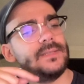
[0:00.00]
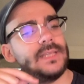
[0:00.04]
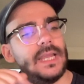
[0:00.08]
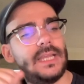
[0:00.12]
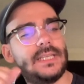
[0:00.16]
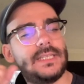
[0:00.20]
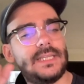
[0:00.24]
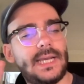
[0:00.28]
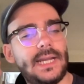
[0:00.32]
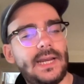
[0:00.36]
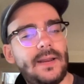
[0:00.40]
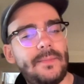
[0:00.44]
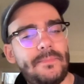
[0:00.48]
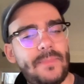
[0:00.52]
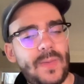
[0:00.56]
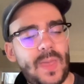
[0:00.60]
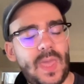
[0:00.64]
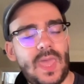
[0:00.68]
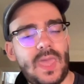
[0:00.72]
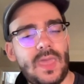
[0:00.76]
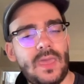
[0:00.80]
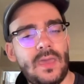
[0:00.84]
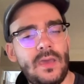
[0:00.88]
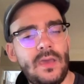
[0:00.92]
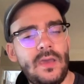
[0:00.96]
it's going to
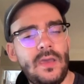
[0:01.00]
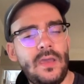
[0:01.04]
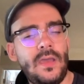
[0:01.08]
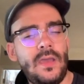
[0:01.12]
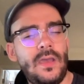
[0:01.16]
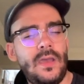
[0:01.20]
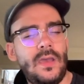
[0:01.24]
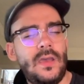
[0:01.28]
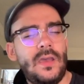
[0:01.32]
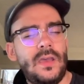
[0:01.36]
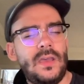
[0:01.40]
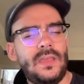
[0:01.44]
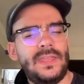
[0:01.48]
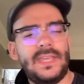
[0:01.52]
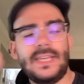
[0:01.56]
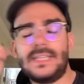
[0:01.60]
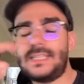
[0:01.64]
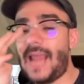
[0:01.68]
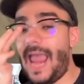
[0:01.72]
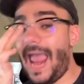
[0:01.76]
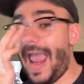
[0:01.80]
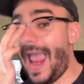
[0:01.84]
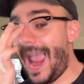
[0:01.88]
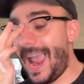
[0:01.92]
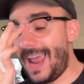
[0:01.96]
be
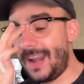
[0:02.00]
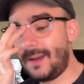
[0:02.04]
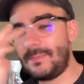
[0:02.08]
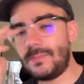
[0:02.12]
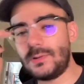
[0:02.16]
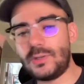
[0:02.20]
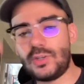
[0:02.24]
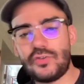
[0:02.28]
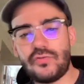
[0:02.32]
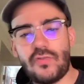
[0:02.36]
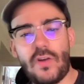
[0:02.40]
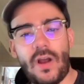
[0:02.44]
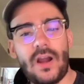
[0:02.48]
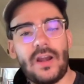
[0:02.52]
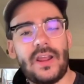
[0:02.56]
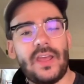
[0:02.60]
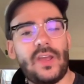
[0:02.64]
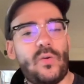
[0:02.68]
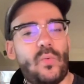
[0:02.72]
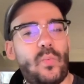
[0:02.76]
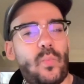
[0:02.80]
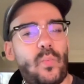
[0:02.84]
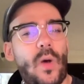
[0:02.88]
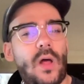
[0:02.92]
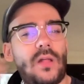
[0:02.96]
this
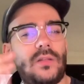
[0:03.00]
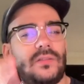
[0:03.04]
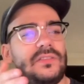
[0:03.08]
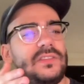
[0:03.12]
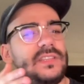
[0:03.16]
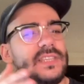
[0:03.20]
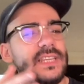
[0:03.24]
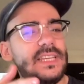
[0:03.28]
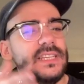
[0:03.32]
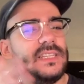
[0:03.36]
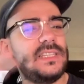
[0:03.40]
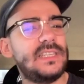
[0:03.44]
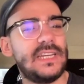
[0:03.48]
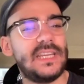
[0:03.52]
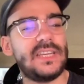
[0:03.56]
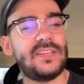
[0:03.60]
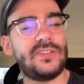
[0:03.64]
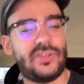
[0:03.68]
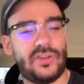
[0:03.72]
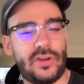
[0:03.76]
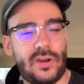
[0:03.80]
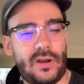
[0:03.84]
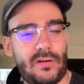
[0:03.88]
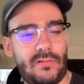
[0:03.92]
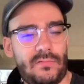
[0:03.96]
animatronic Walt Disney
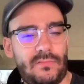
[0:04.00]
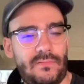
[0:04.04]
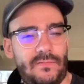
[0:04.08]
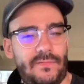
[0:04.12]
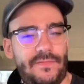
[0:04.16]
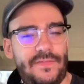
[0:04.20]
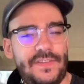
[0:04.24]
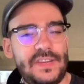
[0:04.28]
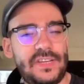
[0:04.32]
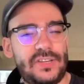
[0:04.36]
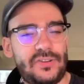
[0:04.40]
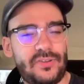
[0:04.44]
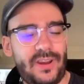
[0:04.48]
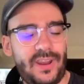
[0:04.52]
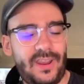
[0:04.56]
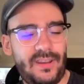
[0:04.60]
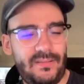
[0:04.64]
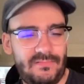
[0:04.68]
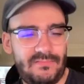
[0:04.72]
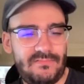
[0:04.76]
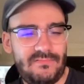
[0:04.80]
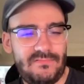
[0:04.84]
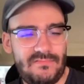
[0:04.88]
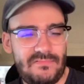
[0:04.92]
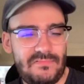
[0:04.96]
show
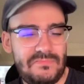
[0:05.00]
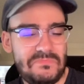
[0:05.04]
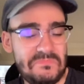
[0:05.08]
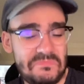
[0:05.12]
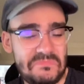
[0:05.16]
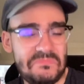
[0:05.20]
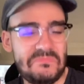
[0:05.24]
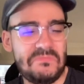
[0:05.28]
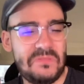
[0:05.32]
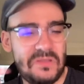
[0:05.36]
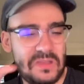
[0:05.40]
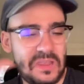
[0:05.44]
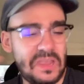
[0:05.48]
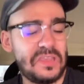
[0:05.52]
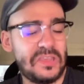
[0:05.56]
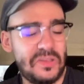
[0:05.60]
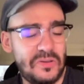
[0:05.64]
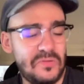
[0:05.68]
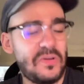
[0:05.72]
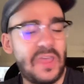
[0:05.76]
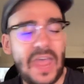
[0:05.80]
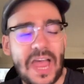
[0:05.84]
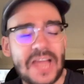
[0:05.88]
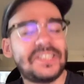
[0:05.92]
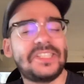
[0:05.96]
featuring, you
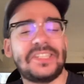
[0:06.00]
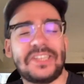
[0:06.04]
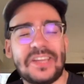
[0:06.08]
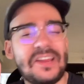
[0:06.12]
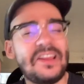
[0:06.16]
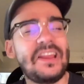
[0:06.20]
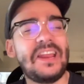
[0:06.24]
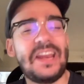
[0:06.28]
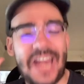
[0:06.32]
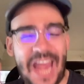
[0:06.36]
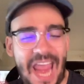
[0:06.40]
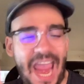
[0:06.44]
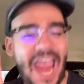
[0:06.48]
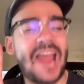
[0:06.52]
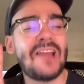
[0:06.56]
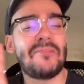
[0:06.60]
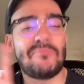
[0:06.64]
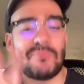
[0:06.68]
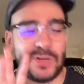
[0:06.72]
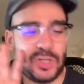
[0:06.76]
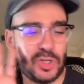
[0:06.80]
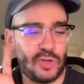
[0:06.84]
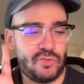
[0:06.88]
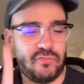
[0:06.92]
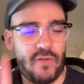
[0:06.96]
guessed it, an
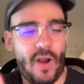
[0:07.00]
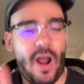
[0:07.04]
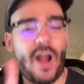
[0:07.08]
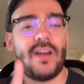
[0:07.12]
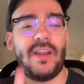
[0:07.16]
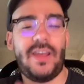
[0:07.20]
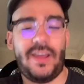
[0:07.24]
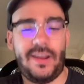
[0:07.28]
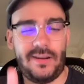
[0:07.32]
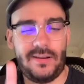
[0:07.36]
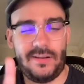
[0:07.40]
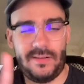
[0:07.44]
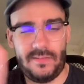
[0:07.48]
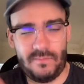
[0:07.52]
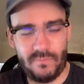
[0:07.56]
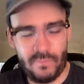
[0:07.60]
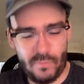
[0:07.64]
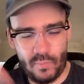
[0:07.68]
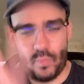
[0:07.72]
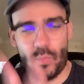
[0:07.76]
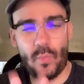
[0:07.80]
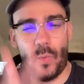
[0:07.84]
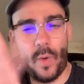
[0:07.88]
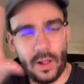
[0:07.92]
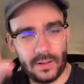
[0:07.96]
animatronic
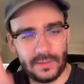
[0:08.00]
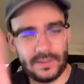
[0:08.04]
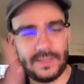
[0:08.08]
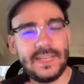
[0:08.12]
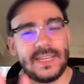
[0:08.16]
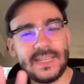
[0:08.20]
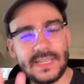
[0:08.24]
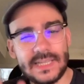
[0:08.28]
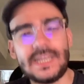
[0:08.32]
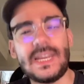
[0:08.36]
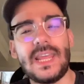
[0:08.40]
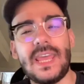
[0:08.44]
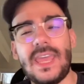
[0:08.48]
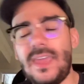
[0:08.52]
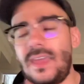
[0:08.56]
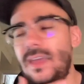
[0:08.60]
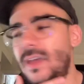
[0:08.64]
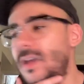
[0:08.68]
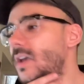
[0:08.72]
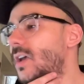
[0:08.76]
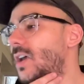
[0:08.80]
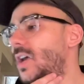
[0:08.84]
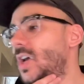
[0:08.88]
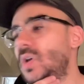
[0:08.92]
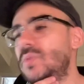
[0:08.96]
Walt Disney.
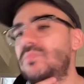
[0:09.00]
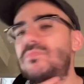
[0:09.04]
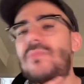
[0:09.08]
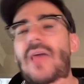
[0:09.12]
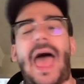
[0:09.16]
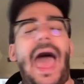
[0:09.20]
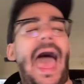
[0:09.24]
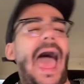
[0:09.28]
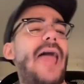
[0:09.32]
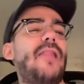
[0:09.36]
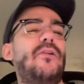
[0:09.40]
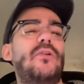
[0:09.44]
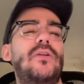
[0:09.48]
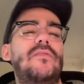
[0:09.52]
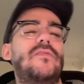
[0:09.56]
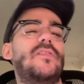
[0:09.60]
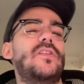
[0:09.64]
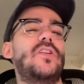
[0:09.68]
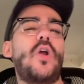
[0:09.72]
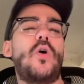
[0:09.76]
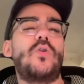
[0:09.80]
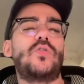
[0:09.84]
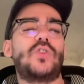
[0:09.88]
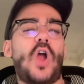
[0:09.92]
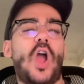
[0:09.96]
I don't even
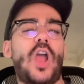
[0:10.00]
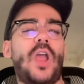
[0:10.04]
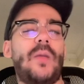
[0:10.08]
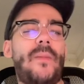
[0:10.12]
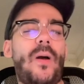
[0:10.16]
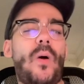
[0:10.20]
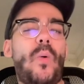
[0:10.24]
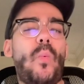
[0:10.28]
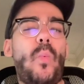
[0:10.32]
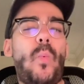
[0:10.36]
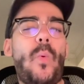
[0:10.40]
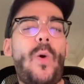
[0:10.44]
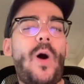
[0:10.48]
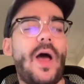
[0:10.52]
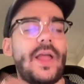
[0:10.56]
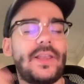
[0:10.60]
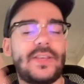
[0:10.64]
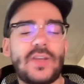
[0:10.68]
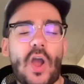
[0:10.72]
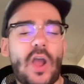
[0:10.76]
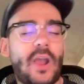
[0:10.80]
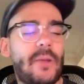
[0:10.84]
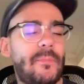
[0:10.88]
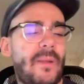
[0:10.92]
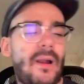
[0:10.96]
know, talking about what?
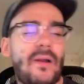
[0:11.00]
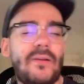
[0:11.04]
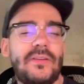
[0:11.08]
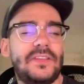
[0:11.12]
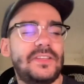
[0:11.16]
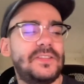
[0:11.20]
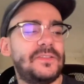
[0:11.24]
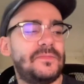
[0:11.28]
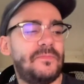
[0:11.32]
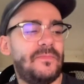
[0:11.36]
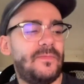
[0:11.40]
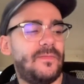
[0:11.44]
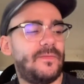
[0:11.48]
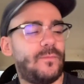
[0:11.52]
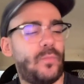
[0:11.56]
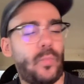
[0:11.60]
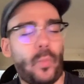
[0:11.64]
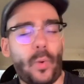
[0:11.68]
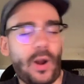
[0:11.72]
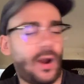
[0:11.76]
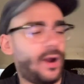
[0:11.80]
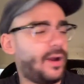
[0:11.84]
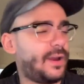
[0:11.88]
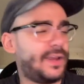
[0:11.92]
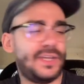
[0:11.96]
Talking about his
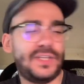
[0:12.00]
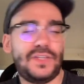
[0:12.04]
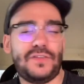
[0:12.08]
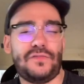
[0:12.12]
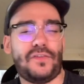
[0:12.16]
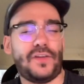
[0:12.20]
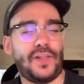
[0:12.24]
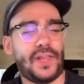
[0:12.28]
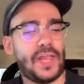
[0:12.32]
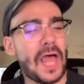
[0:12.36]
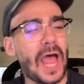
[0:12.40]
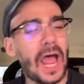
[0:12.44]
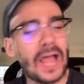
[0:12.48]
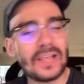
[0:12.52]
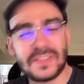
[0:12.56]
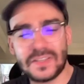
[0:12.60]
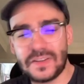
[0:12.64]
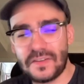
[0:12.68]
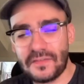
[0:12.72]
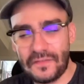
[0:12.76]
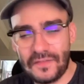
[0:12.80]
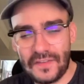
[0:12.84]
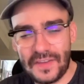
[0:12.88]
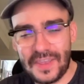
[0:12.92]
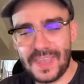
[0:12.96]
work, his
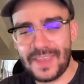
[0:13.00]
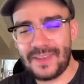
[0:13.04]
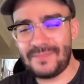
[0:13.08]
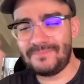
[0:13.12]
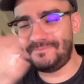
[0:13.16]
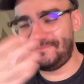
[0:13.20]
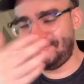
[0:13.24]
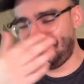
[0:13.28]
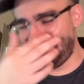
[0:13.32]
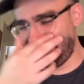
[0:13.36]
philosophy,